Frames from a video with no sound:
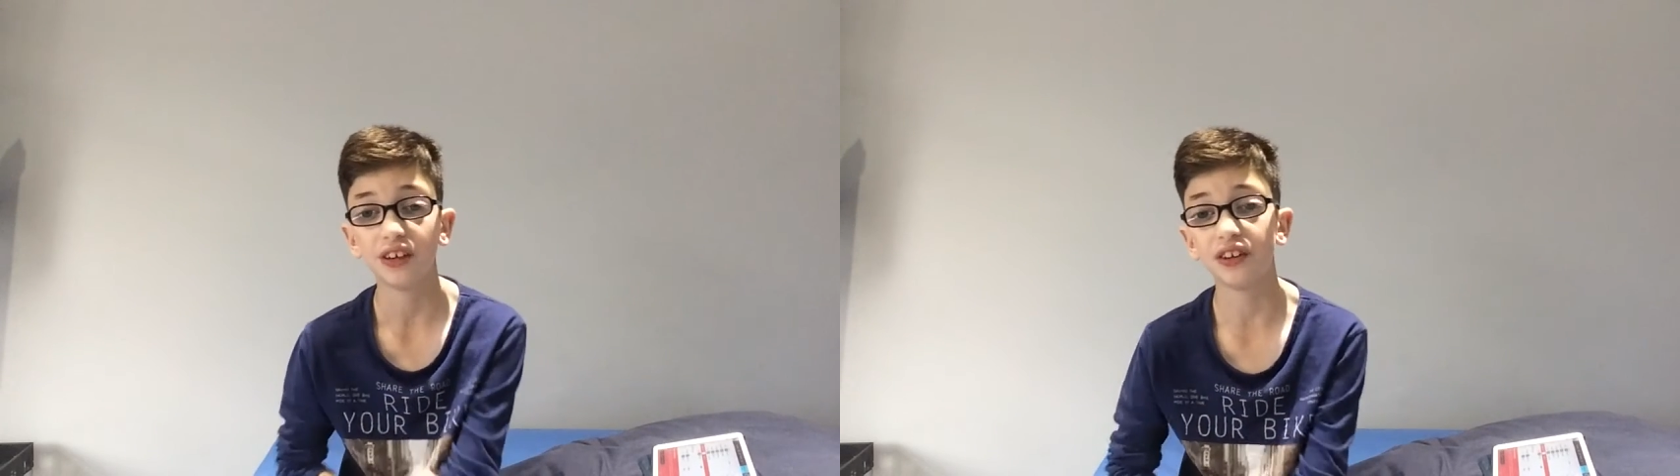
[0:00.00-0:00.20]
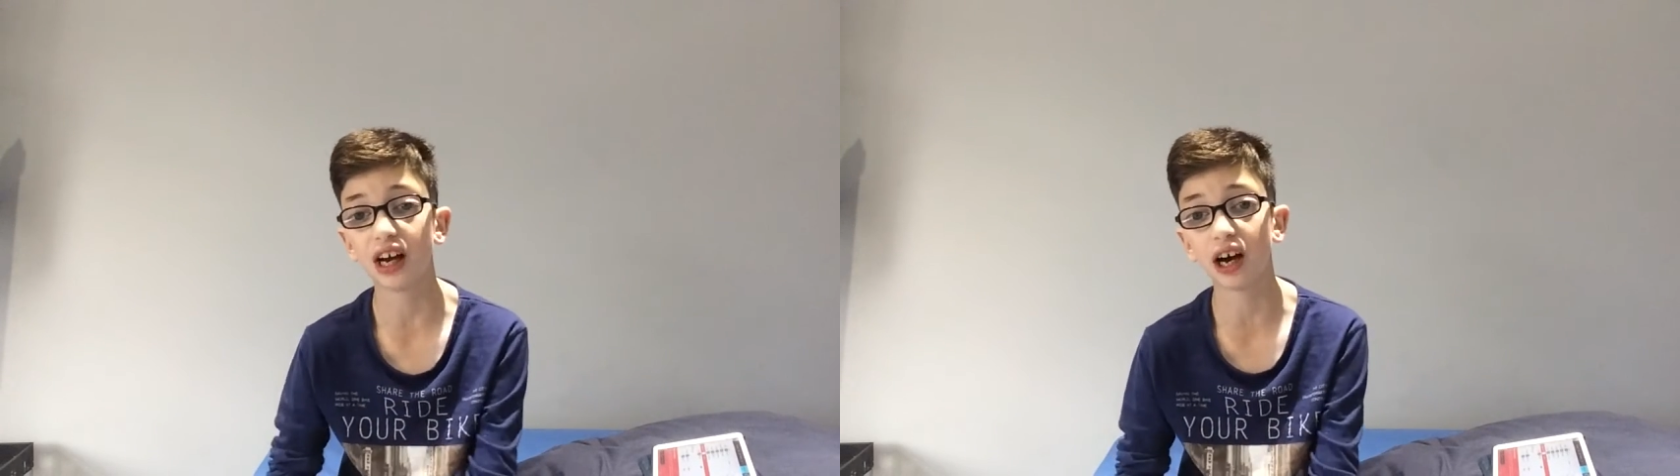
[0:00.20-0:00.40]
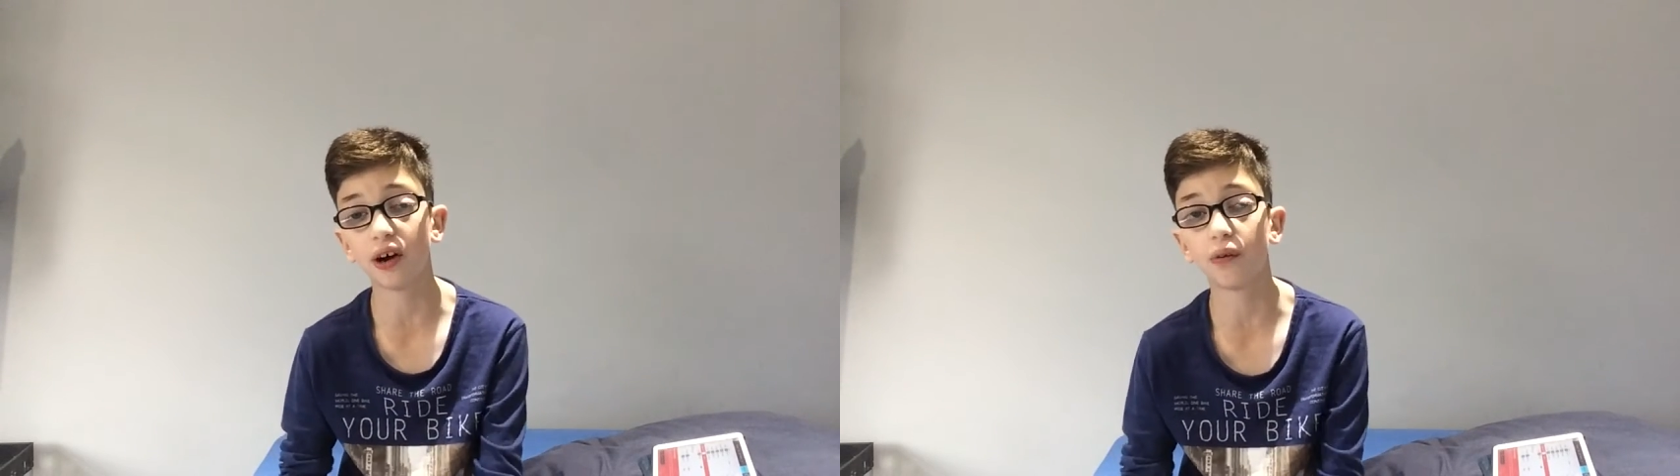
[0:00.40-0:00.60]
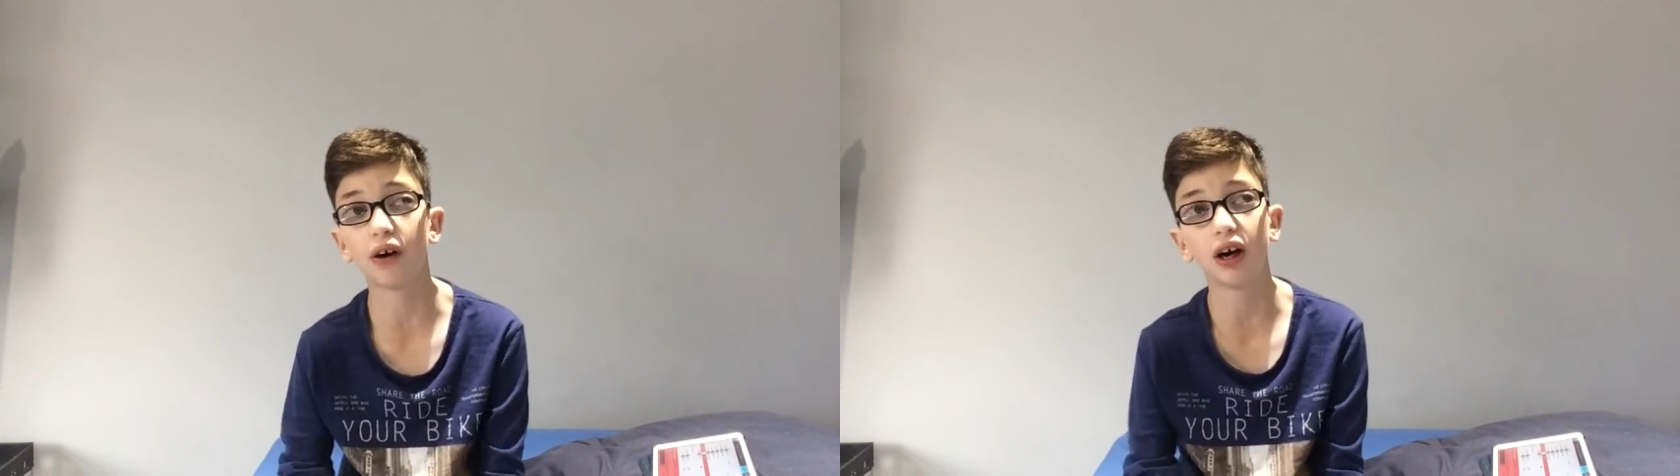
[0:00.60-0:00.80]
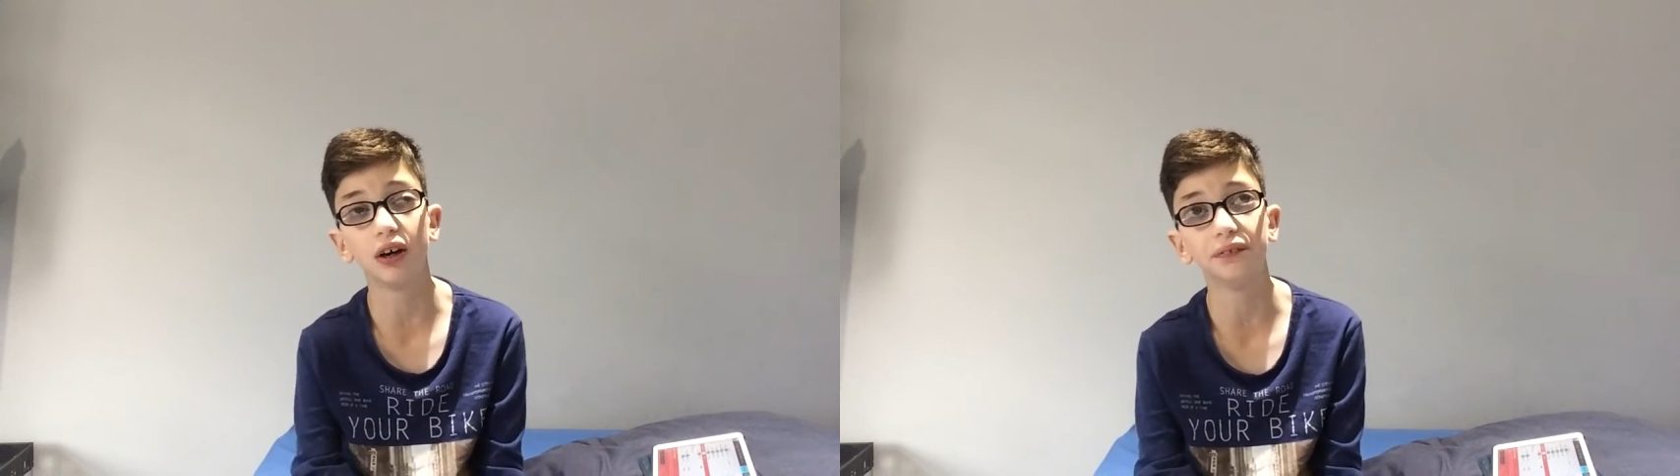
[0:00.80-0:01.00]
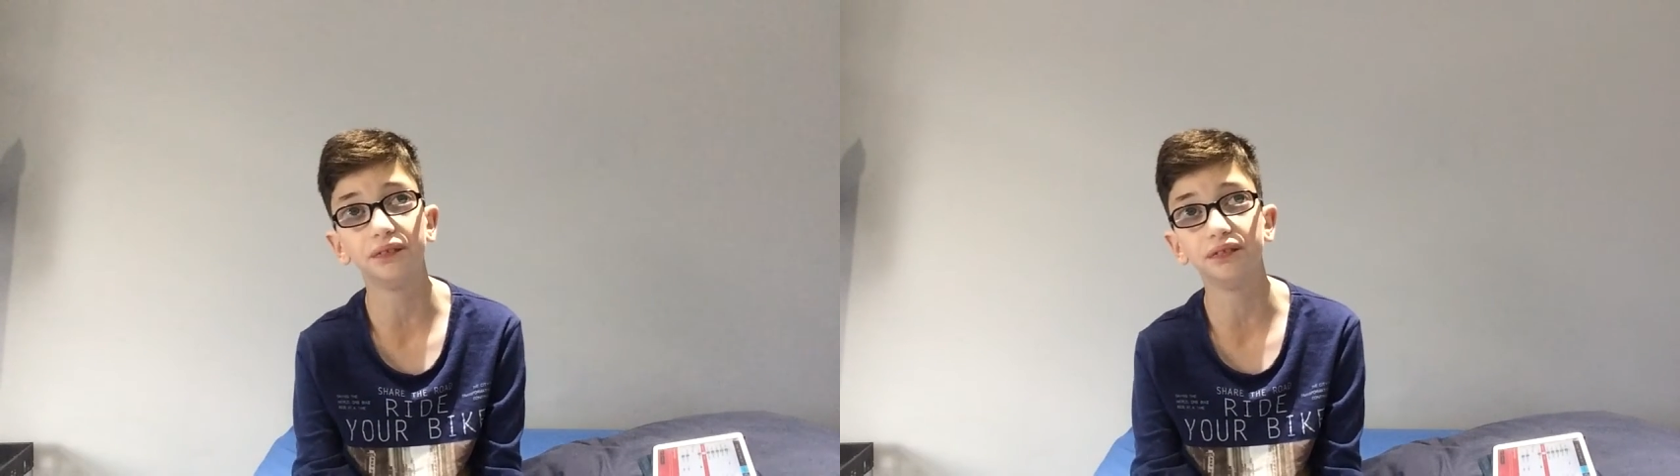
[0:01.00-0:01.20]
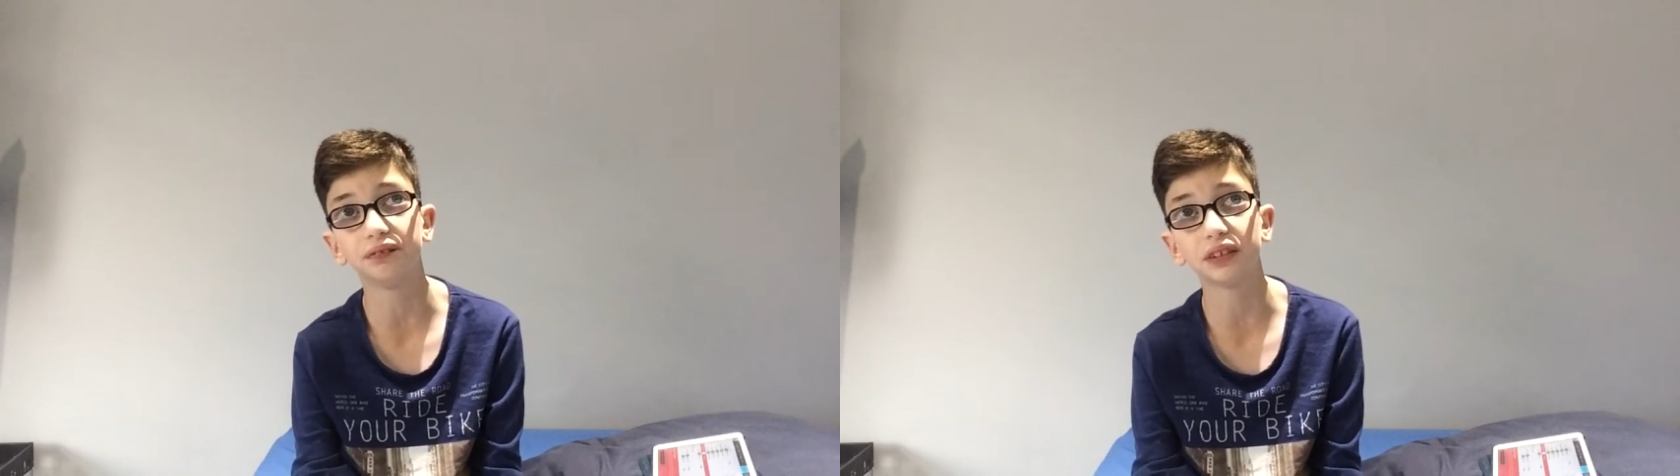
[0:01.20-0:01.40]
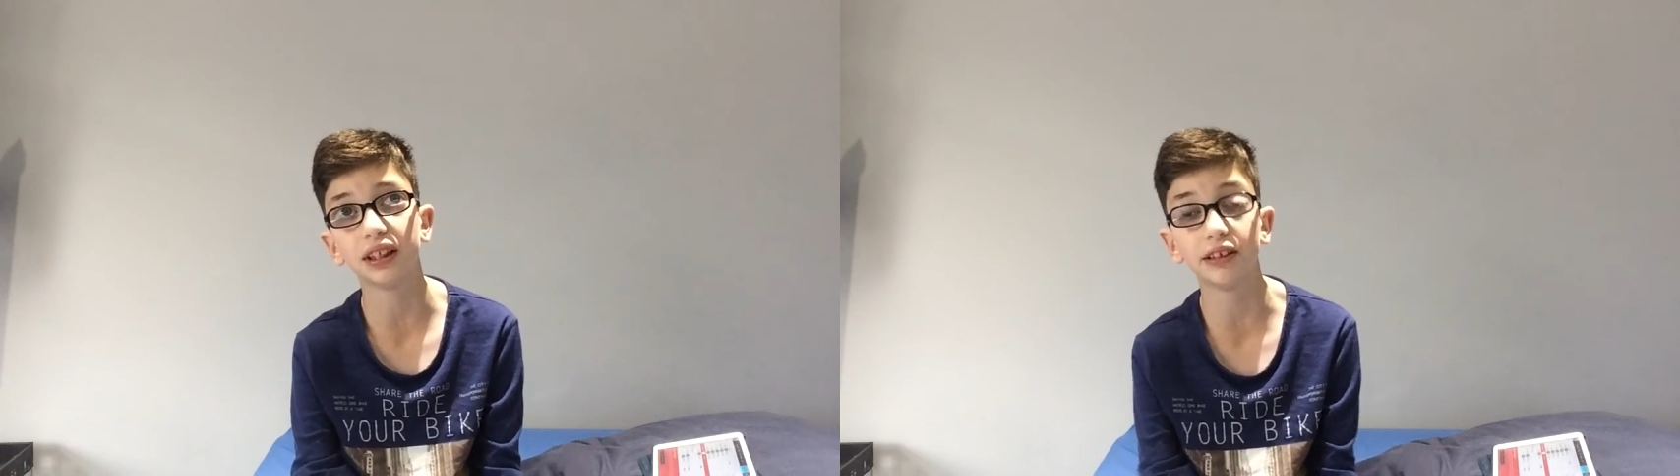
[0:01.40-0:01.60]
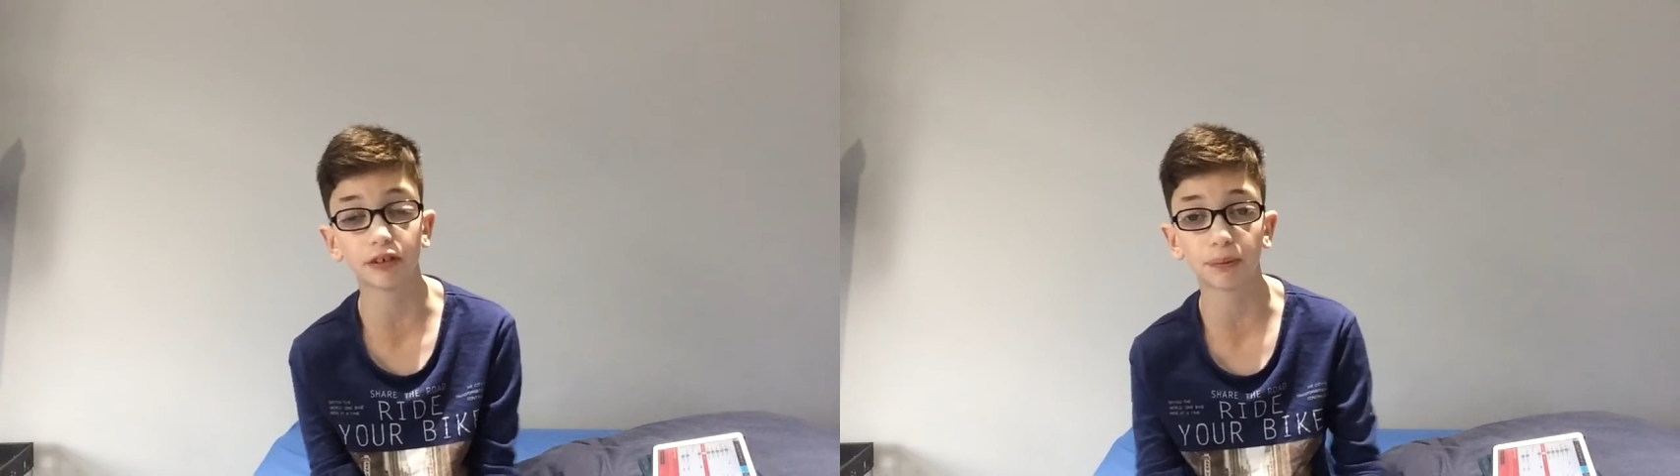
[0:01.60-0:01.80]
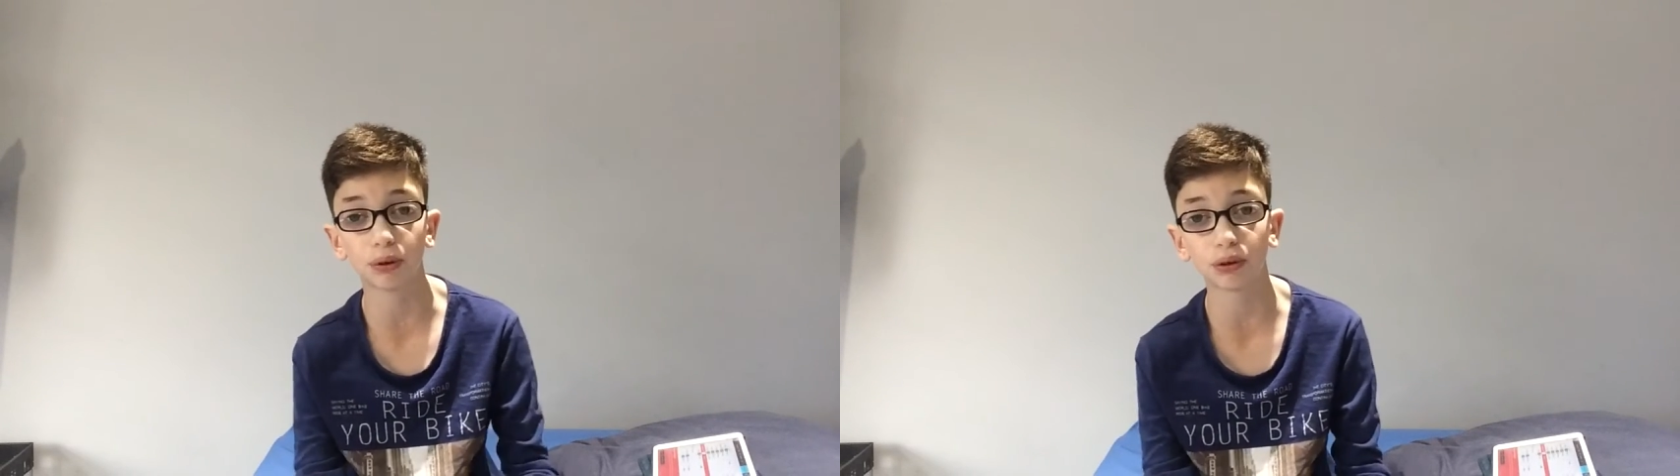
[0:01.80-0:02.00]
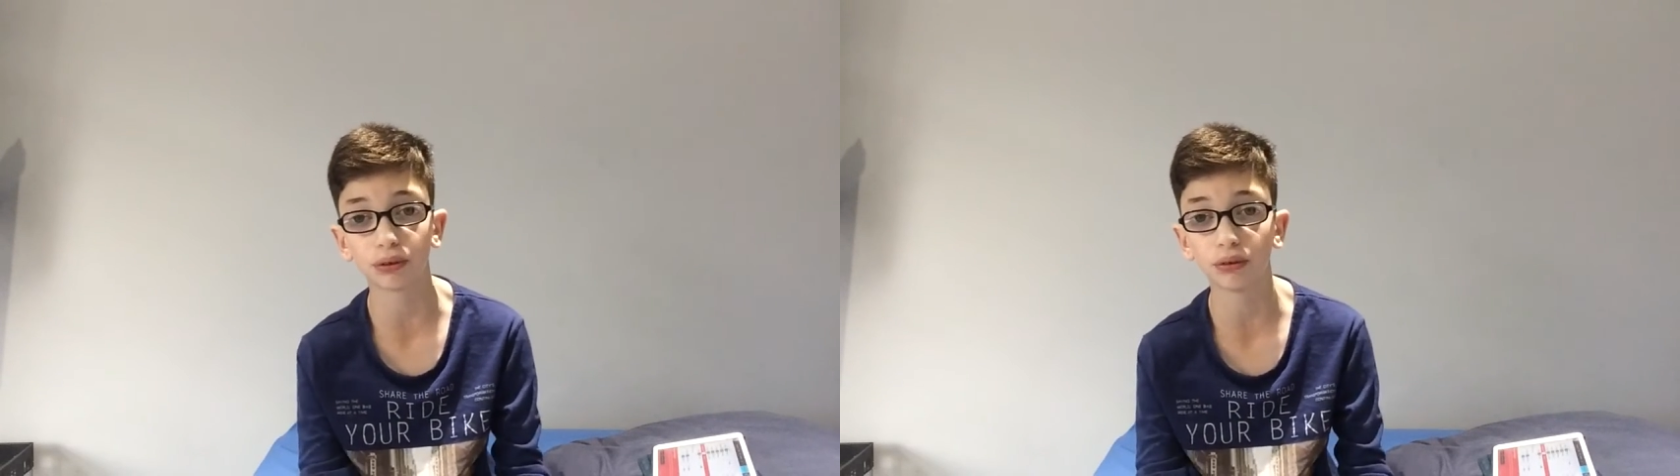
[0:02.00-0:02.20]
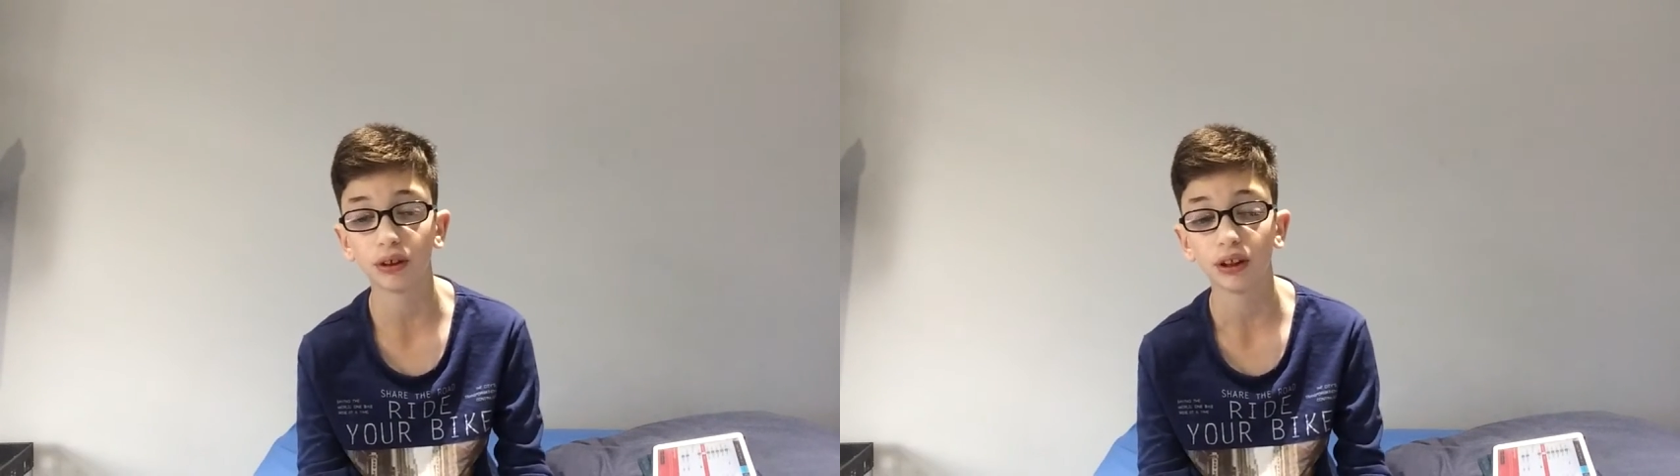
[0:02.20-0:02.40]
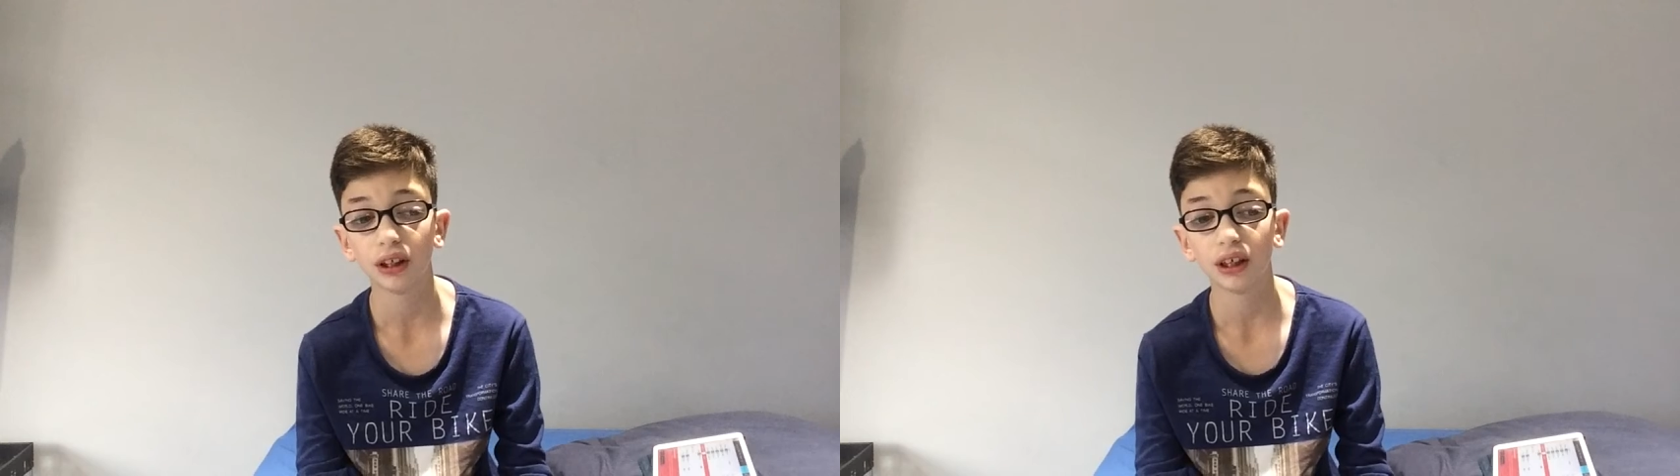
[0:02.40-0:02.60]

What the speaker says: Now Liverpool